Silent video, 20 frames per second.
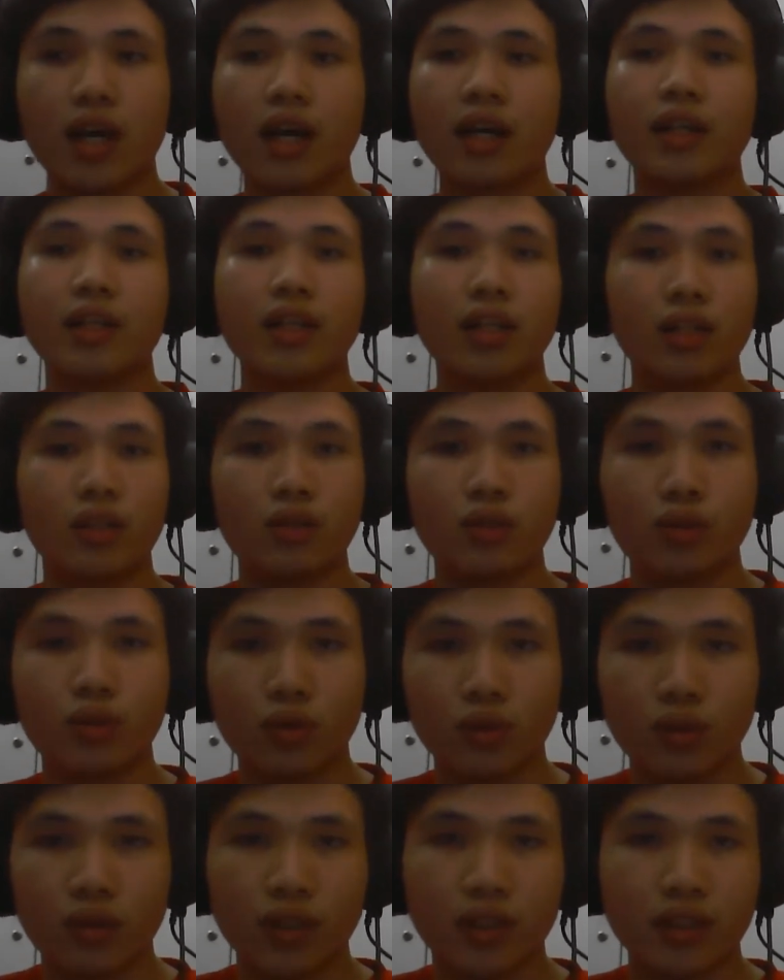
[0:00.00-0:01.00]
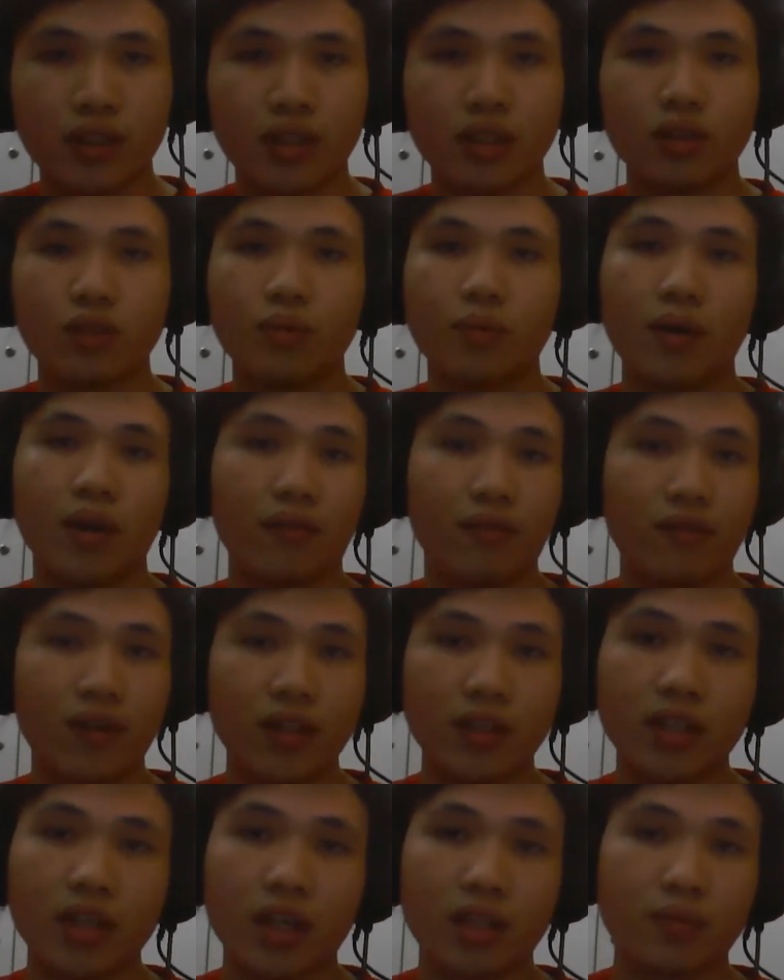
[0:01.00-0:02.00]
need to listen to my
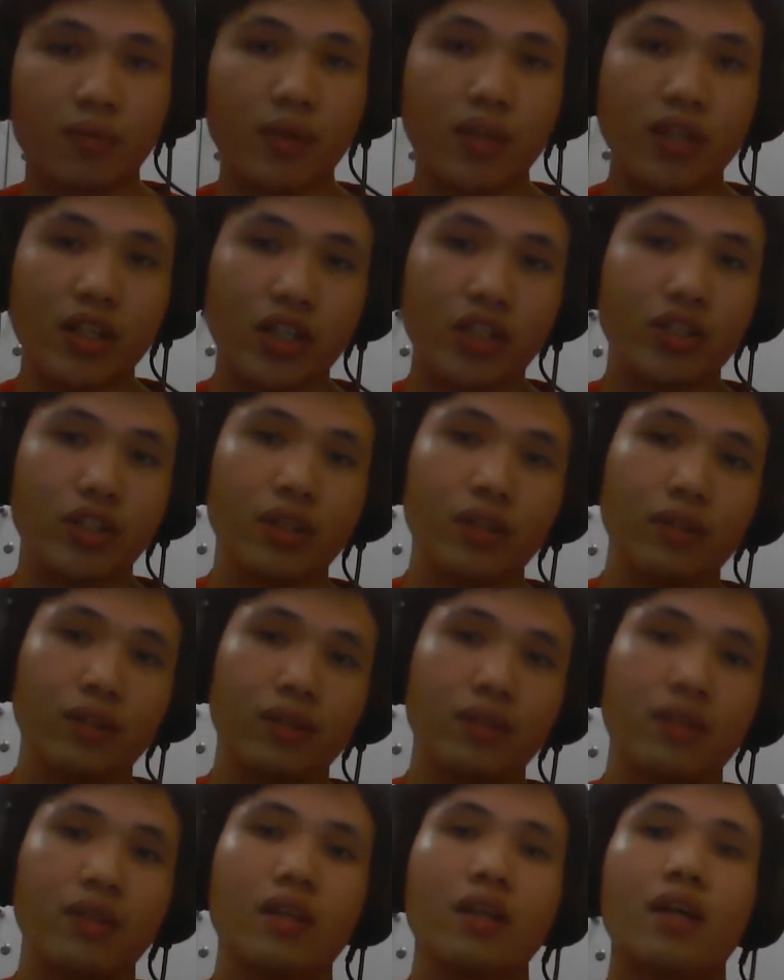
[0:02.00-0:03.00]
friend's explanation